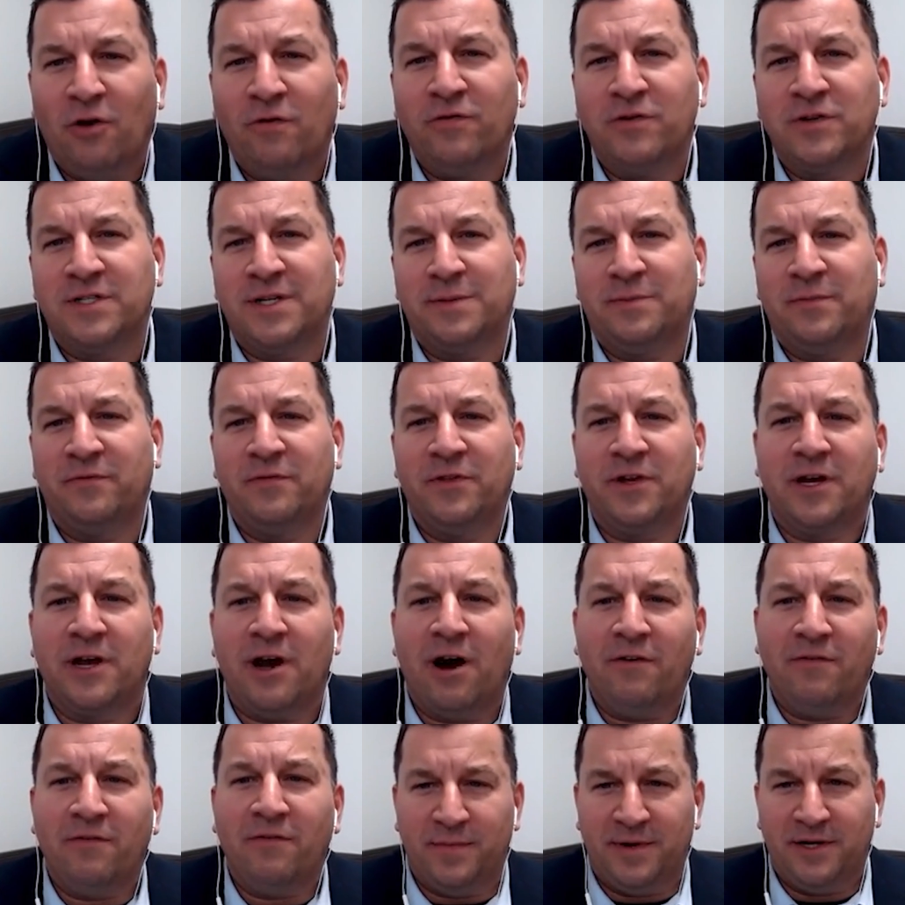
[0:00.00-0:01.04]
the overstep of the
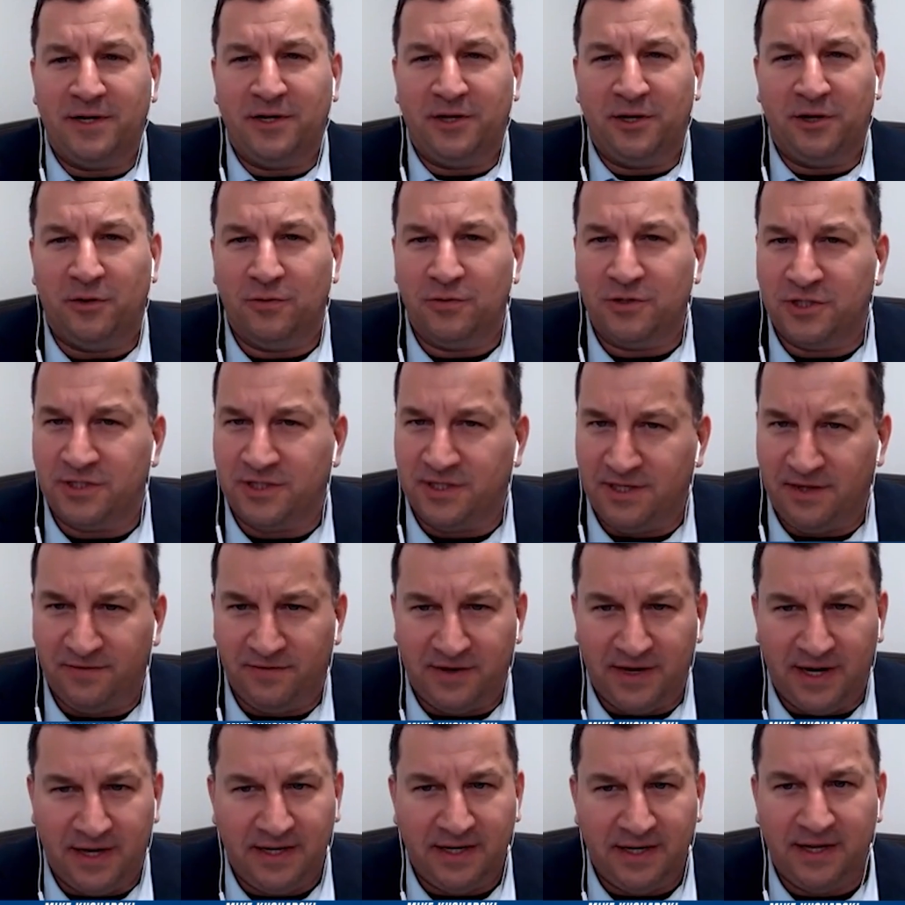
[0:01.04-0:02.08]
government. You know, just to give
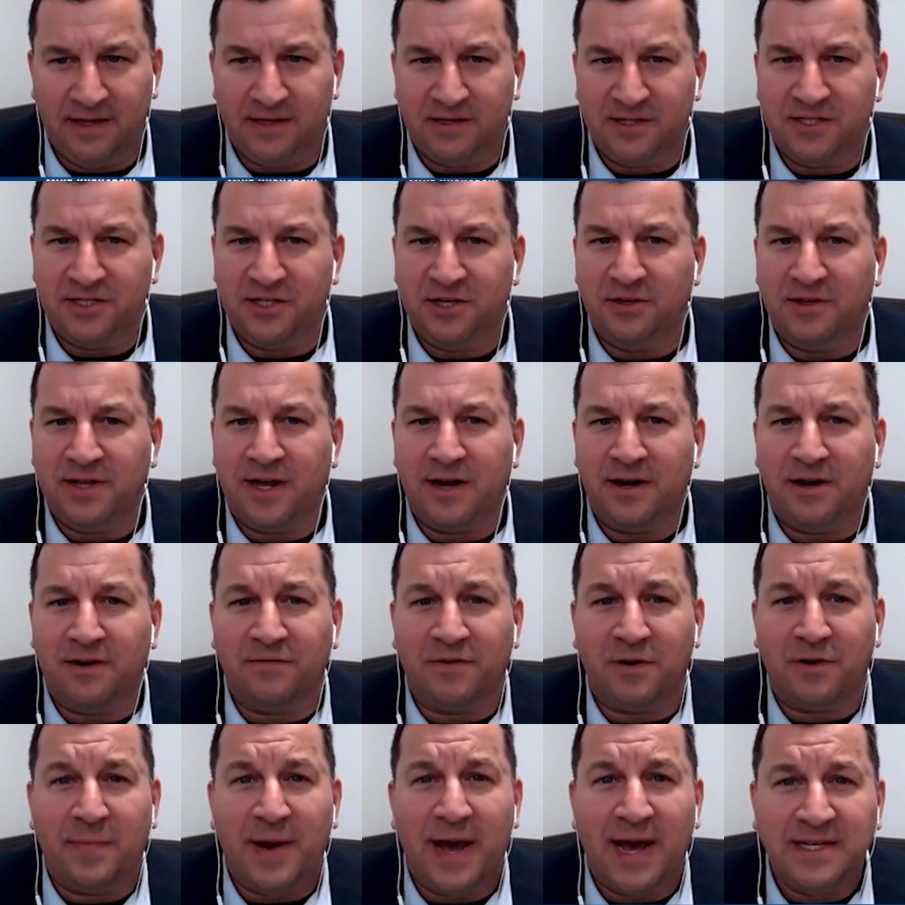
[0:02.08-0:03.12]
you an idea, there's still not
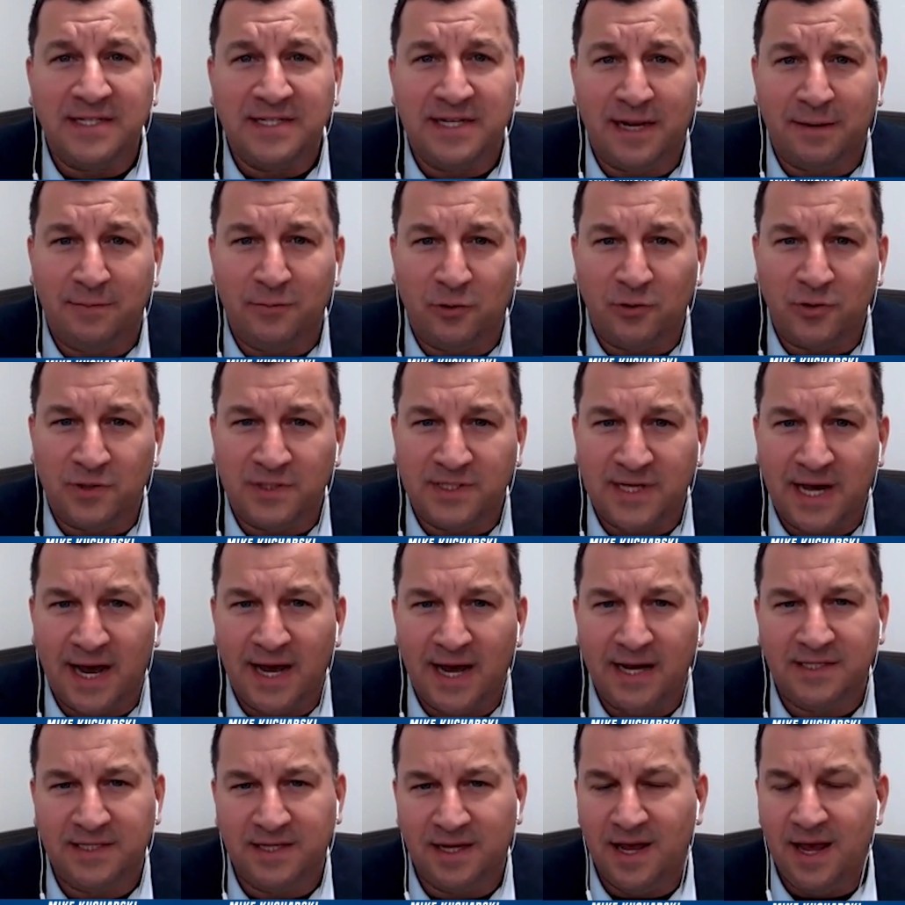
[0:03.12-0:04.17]
enough capacity on both
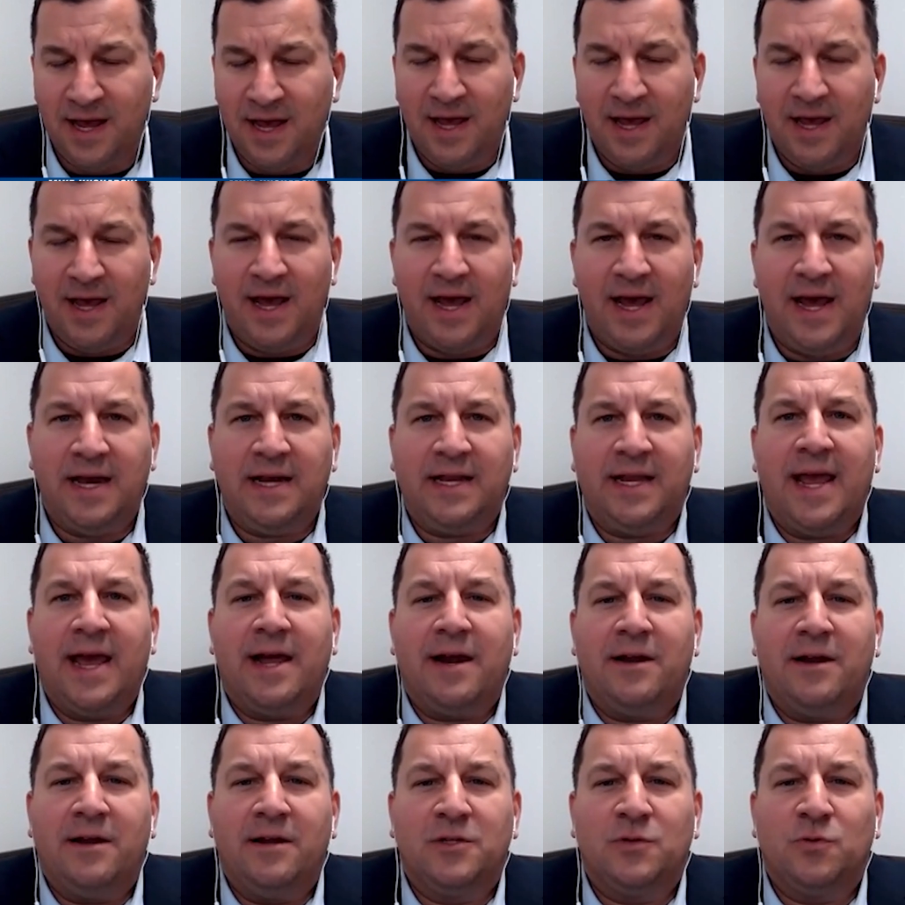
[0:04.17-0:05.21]
sides. And
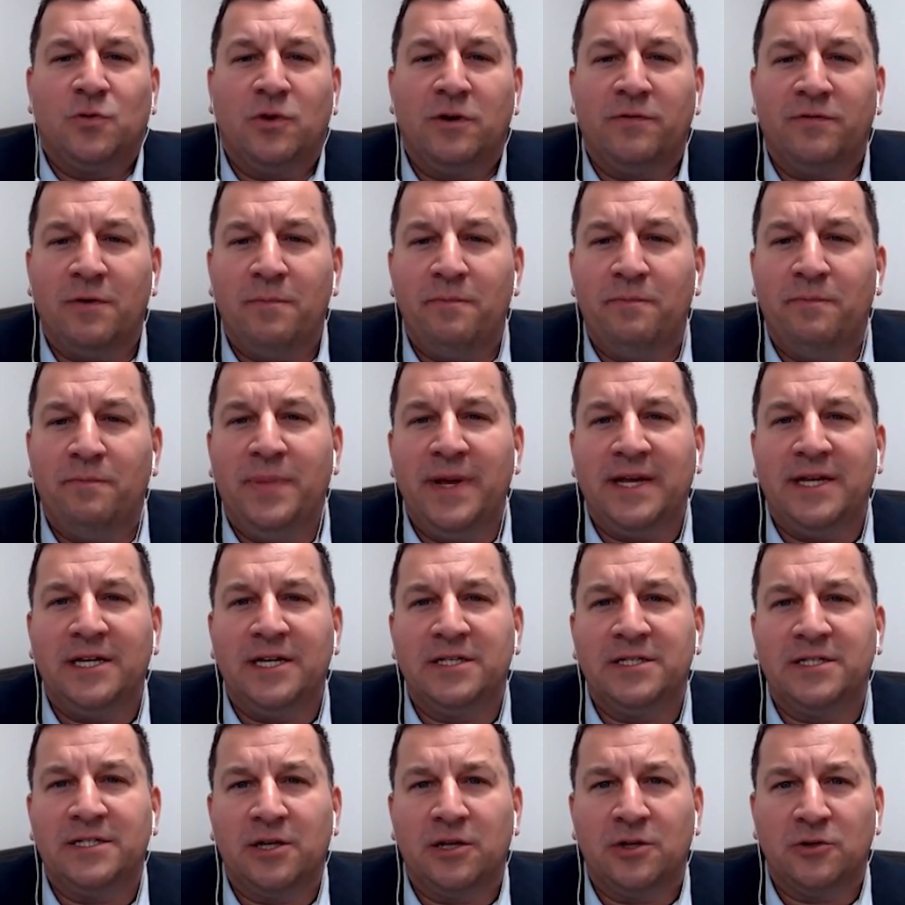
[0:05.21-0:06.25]
Canada is one of our
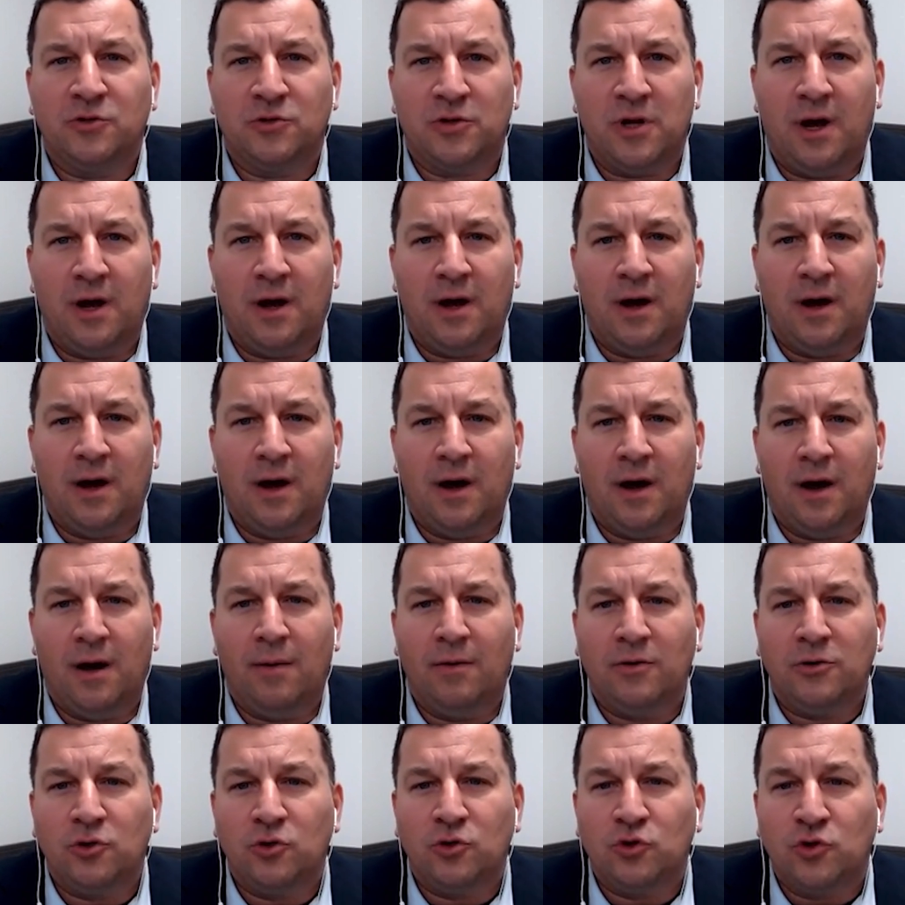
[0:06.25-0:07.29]
biggest uh,
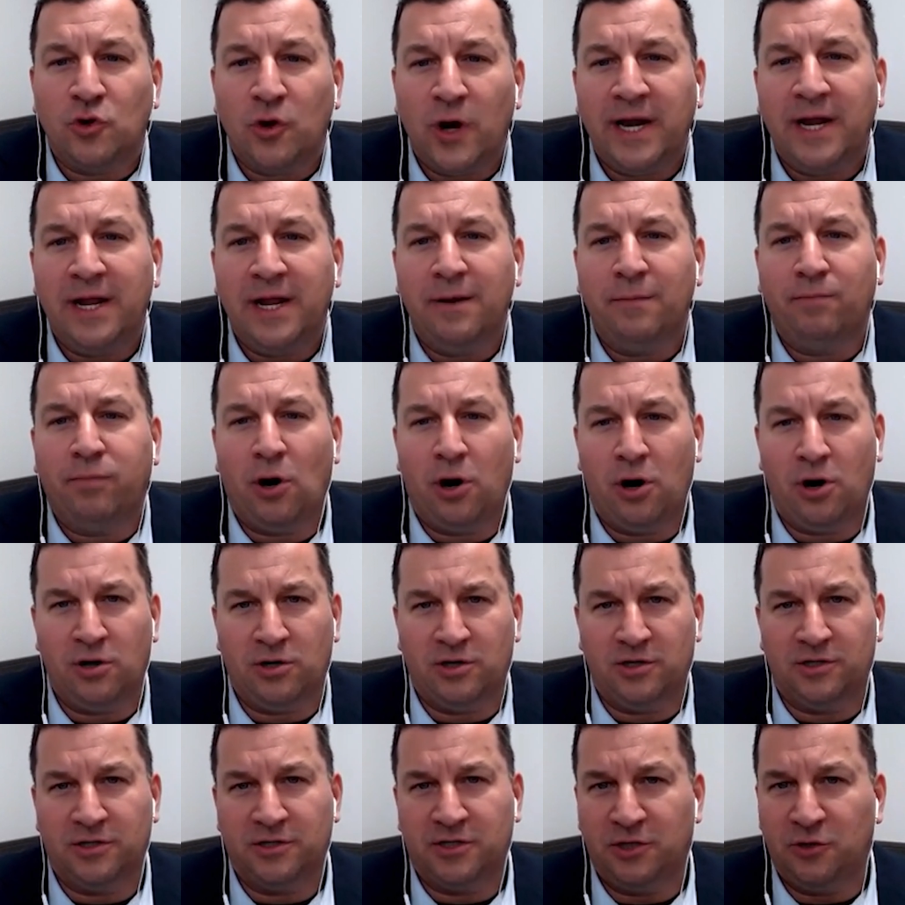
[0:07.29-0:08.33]
trading
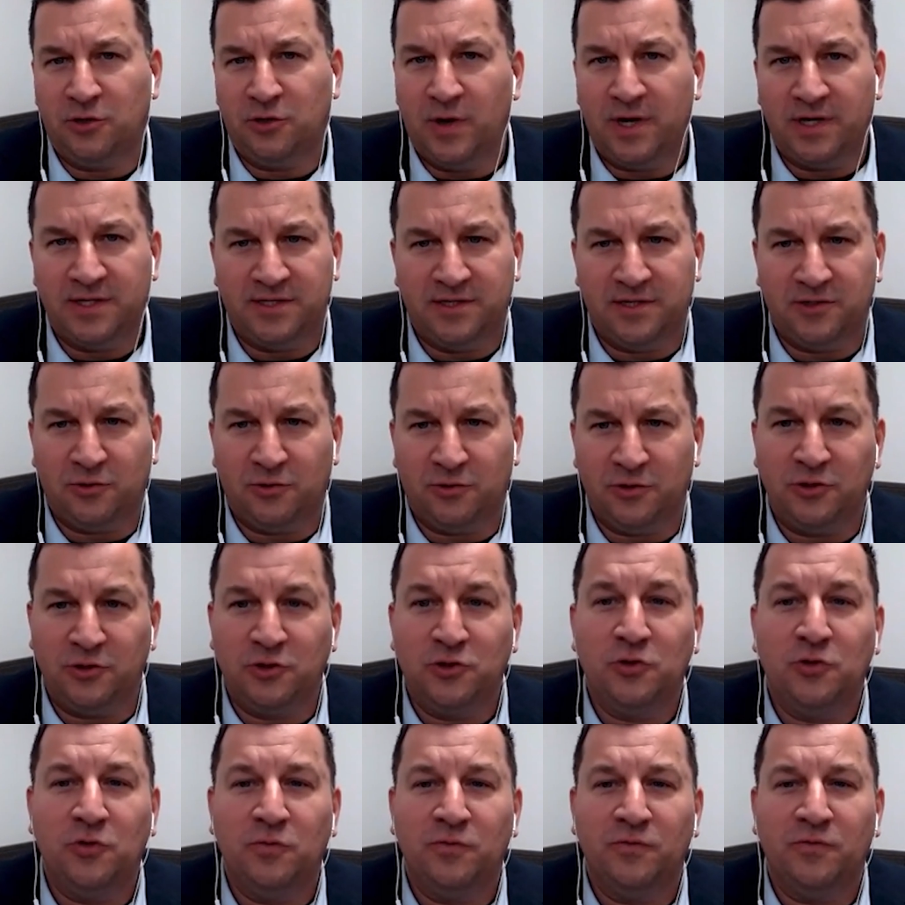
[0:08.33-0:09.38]
partners. The U.S. does only
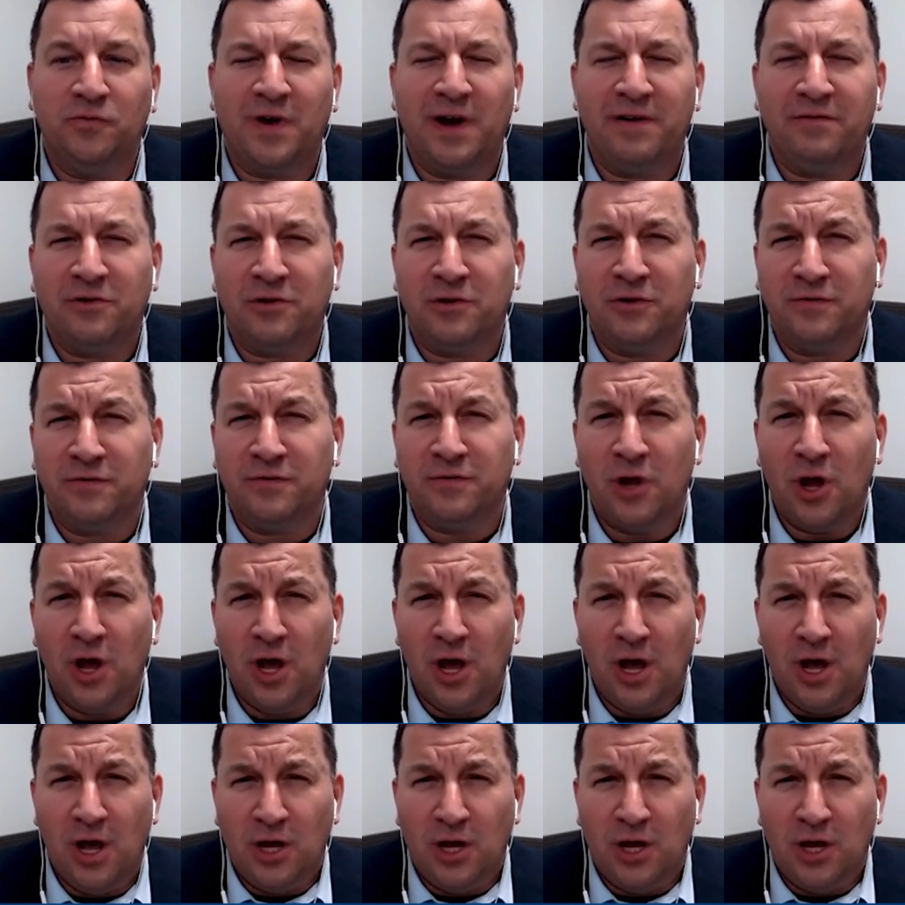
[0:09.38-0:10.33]
two five hundred